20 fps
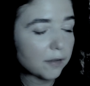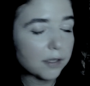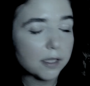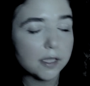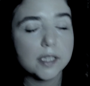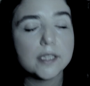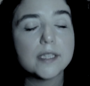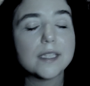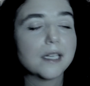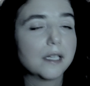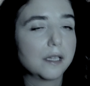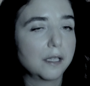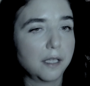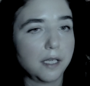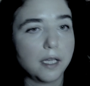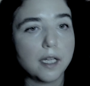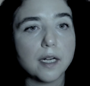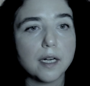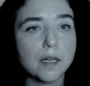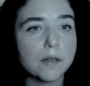literally
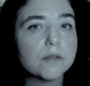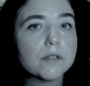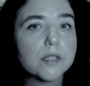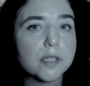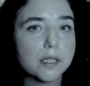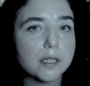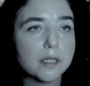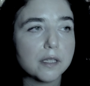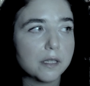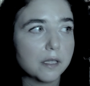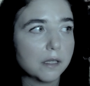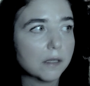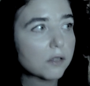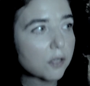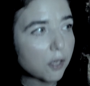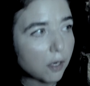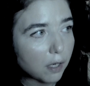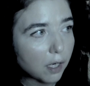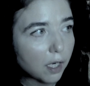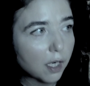around the
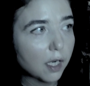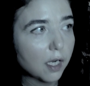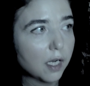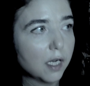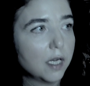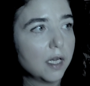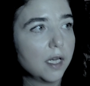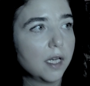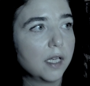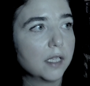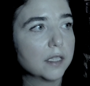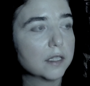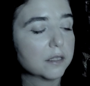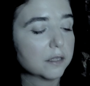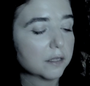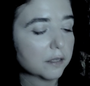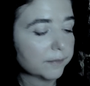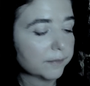clock, and